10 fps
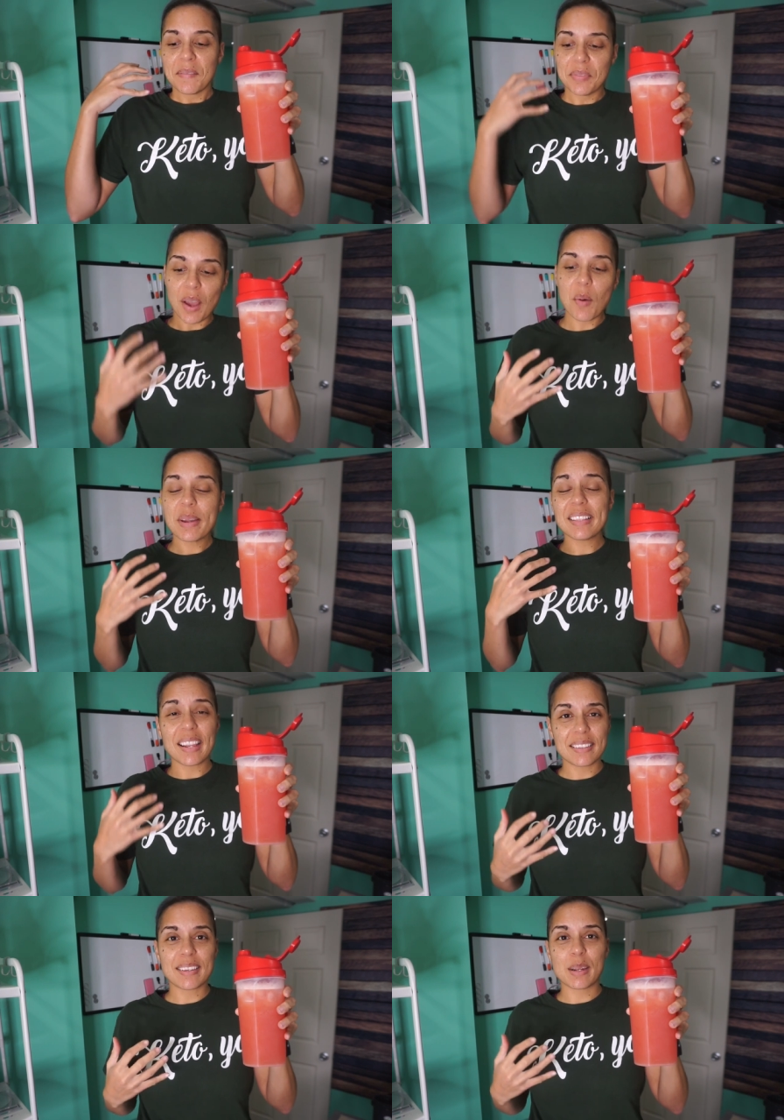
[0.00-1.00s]
knowing
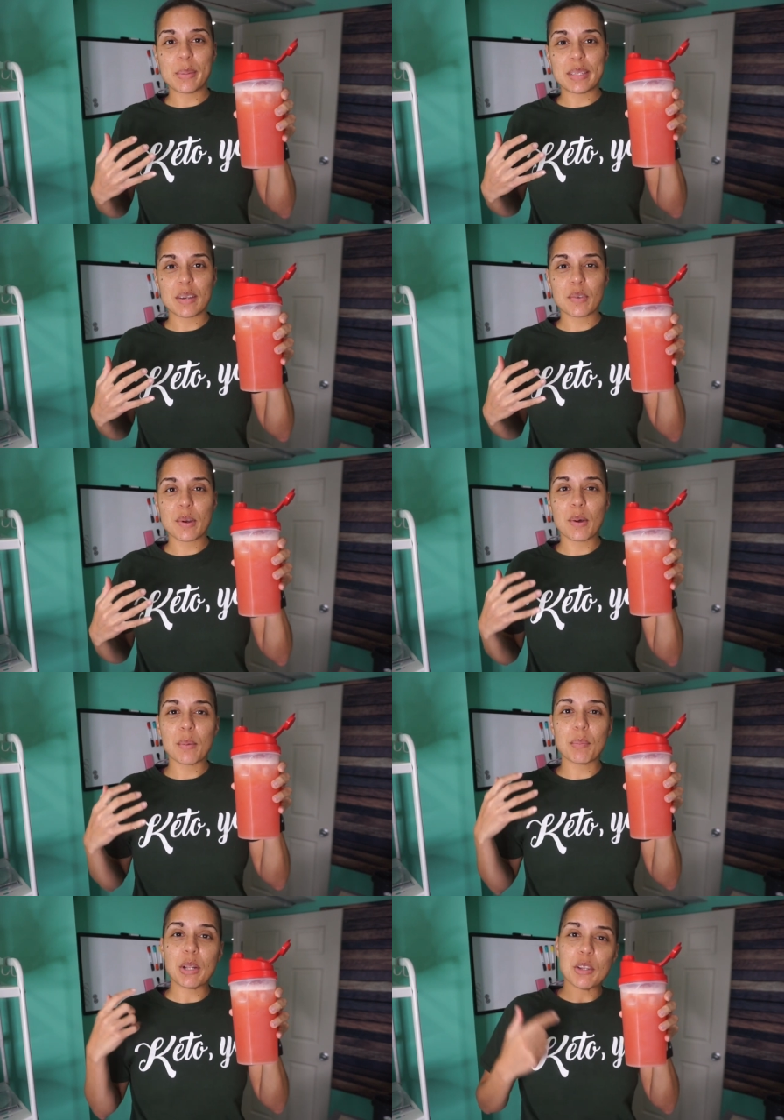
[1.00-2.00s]
that it's gonna be
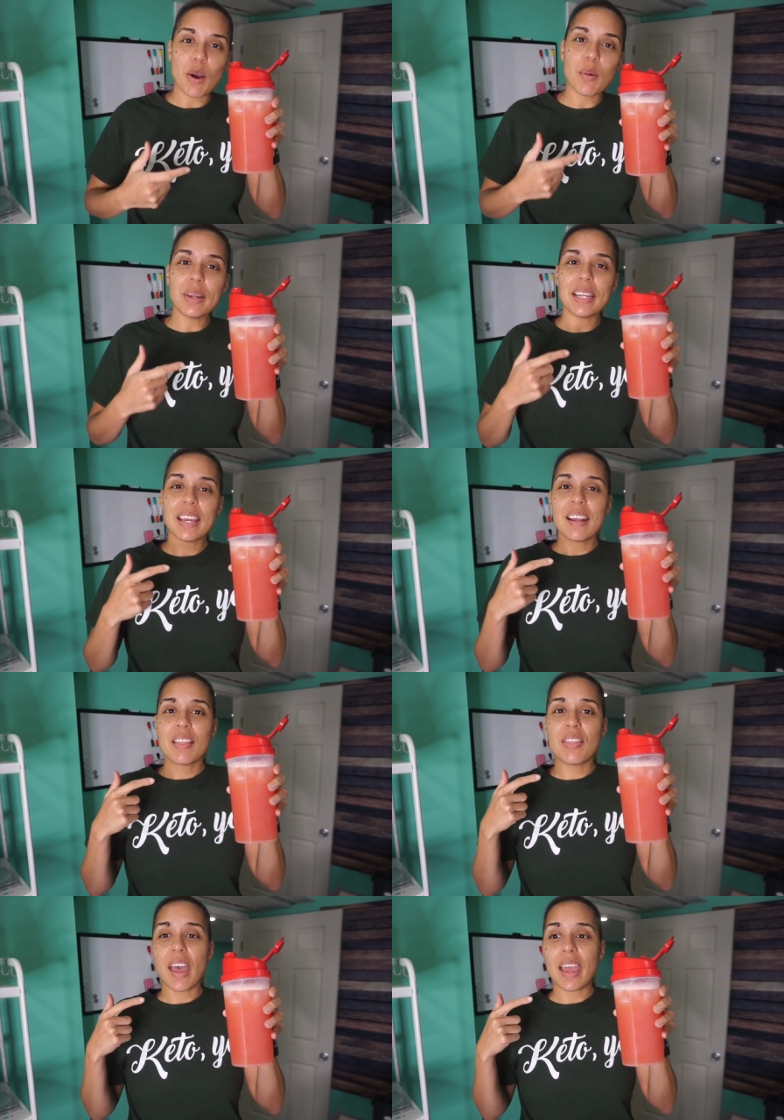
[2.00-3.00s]
difficult, but knowing
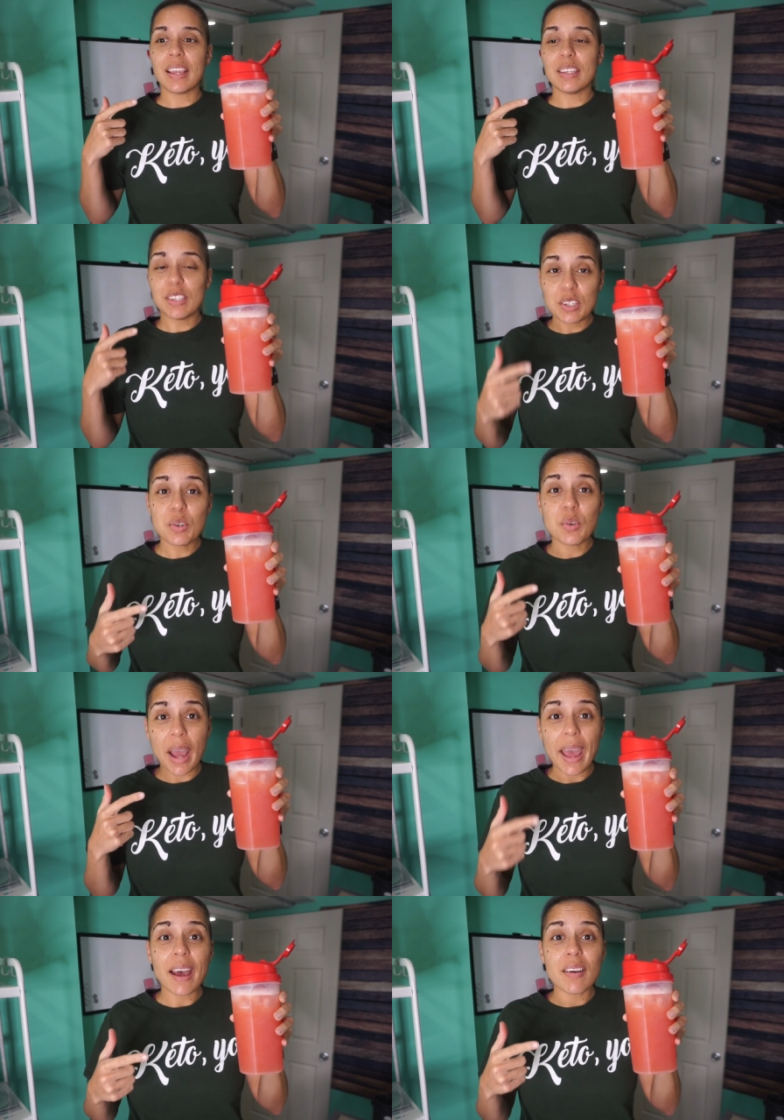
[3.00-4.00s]
that you
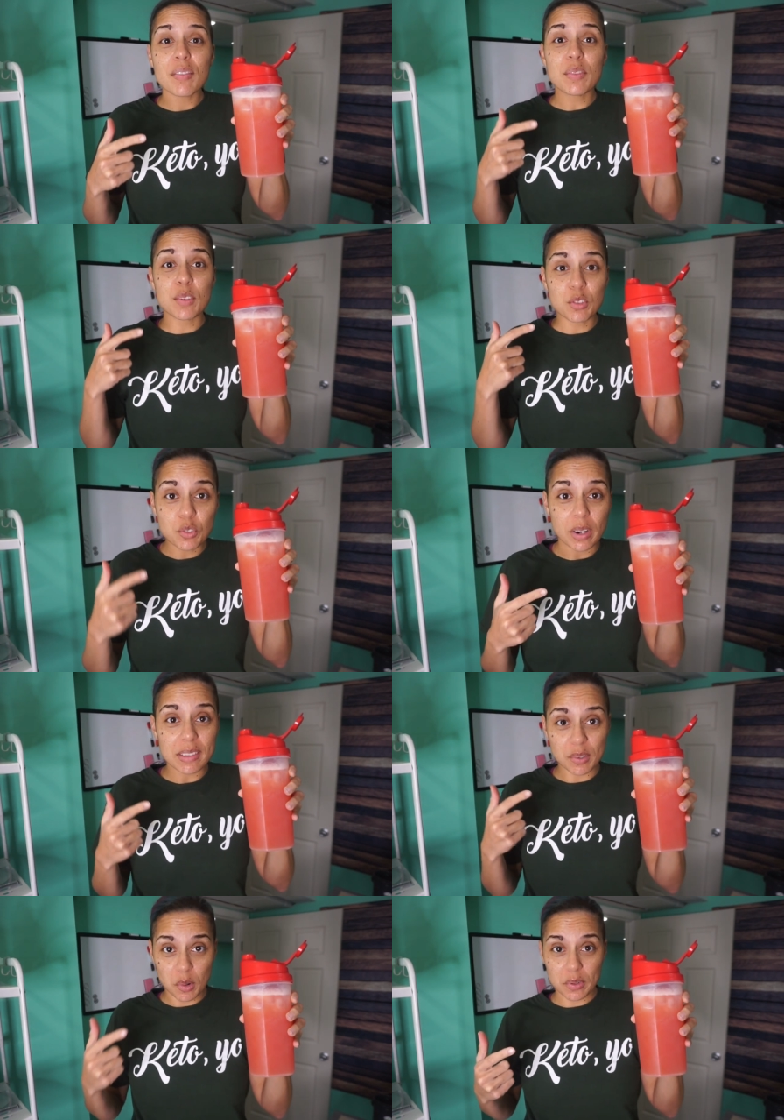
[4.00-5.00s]
have the
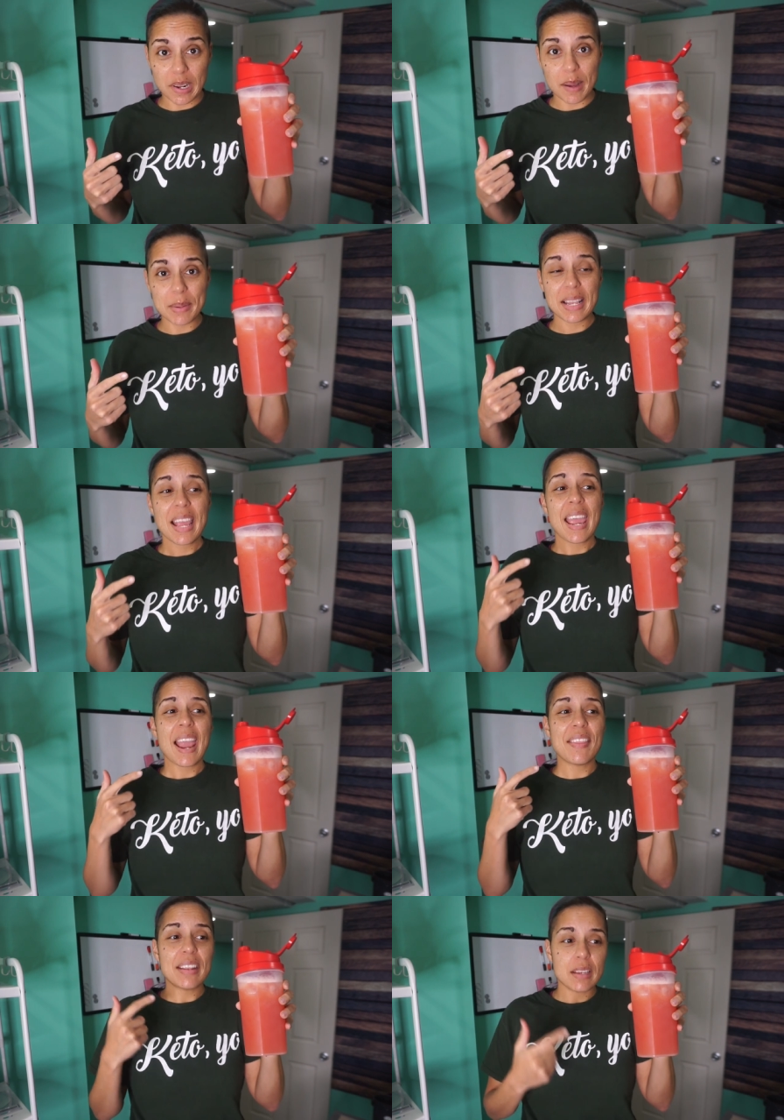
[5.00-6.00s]
strength to overcome it
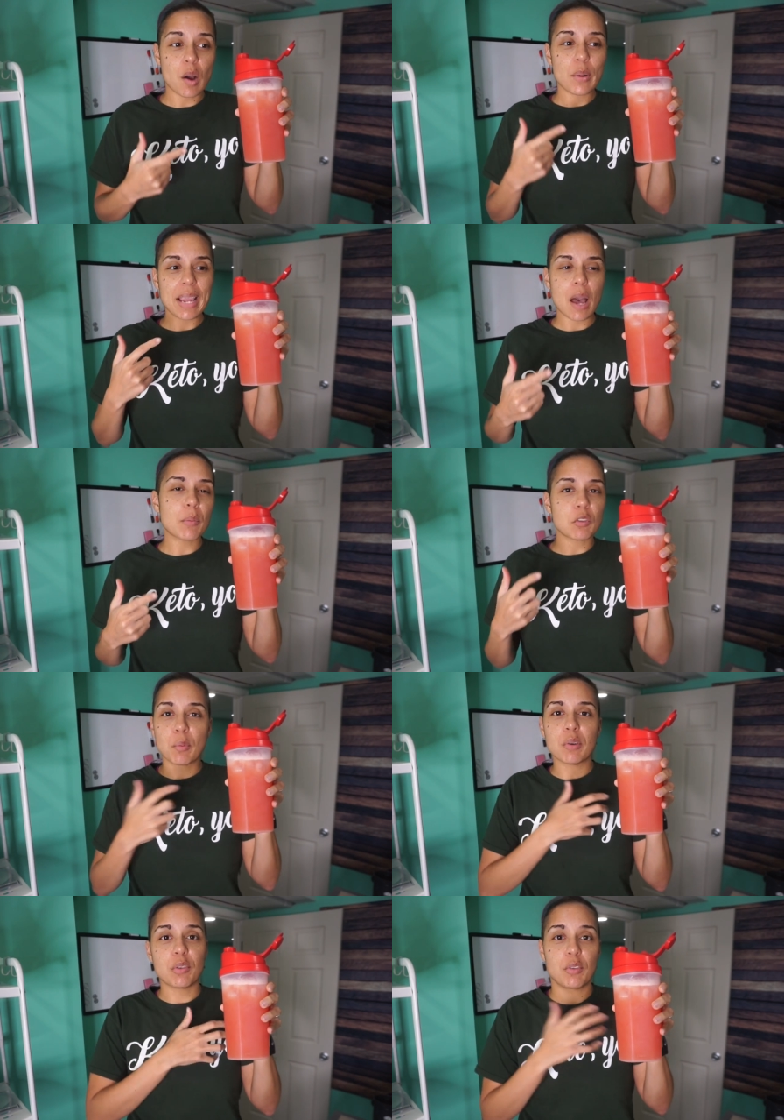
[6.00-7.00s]
and then knowing how much
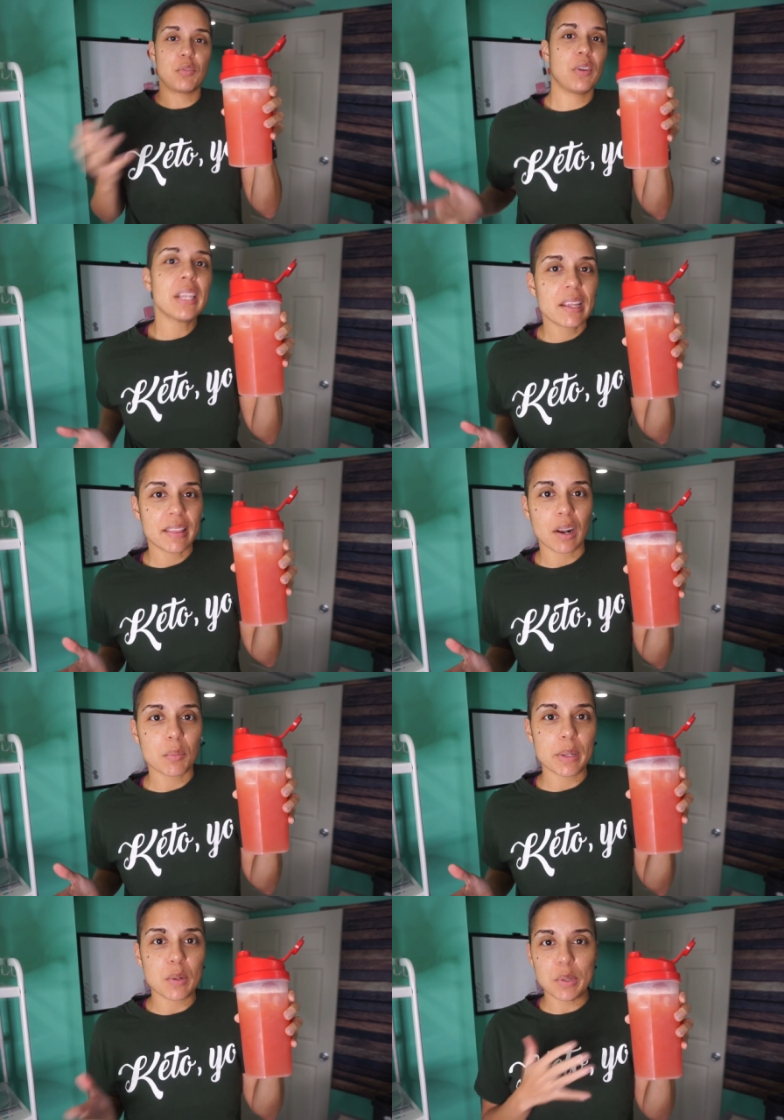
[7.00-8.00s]
more fulfilling that'll
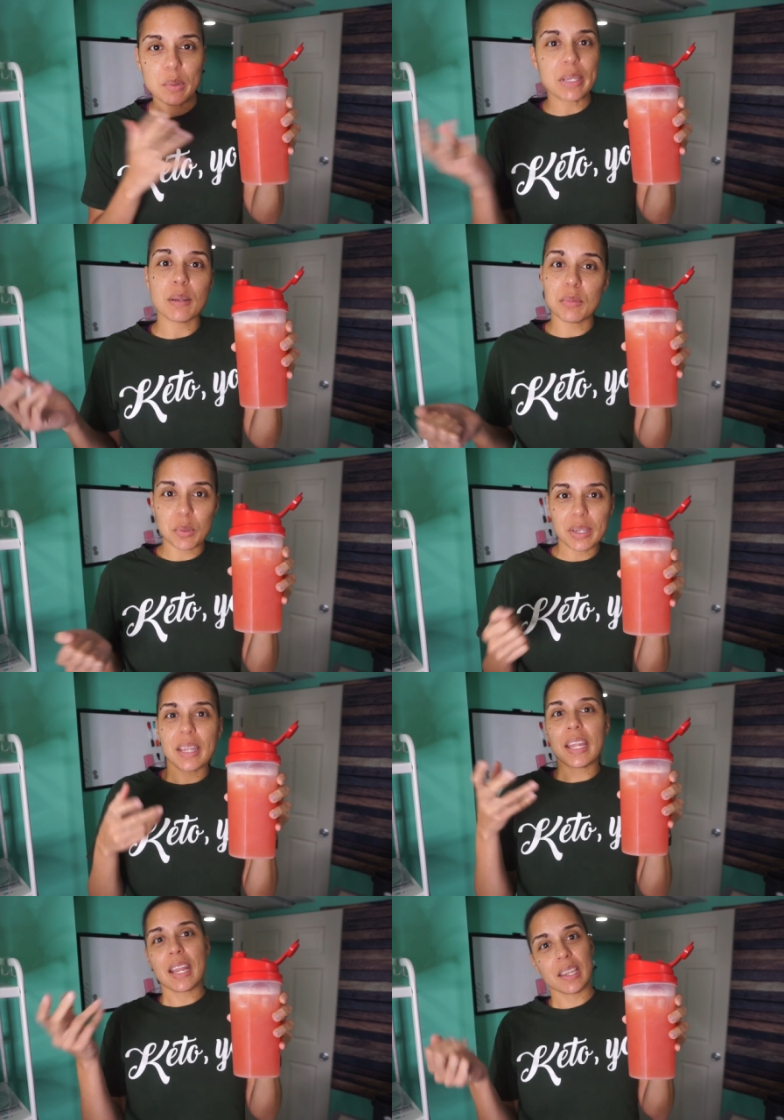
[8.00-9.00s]
be when you end up doing
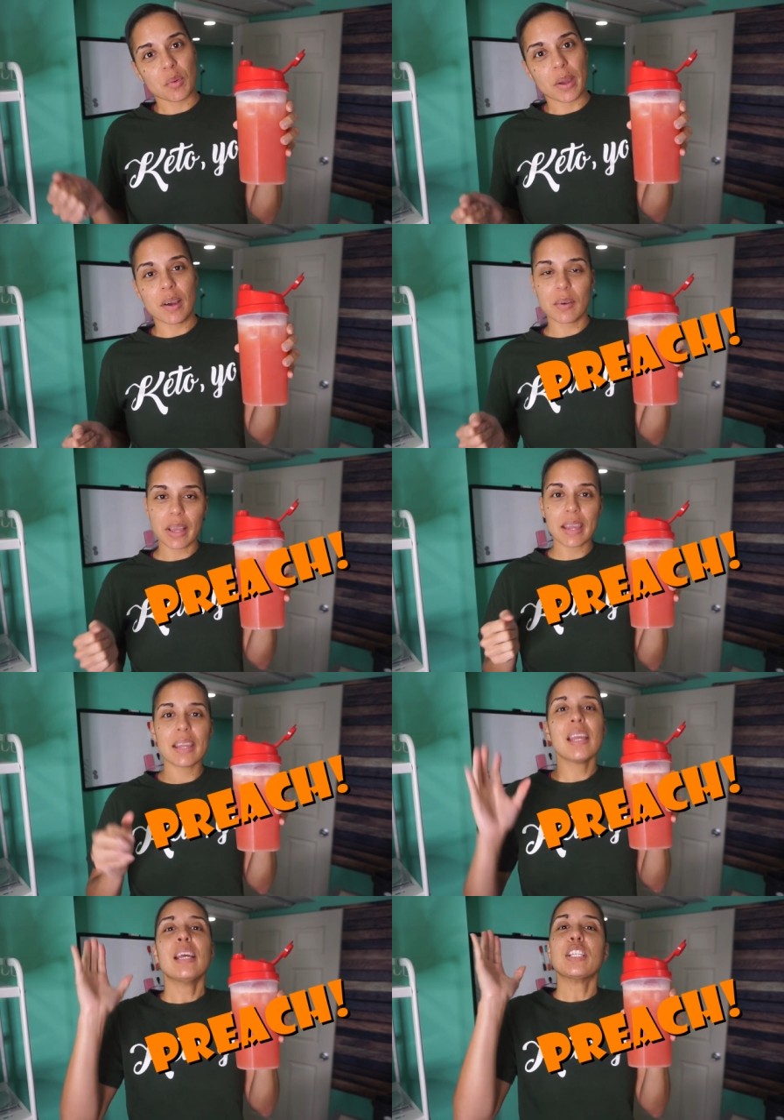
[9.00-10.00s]
it anyway, okay?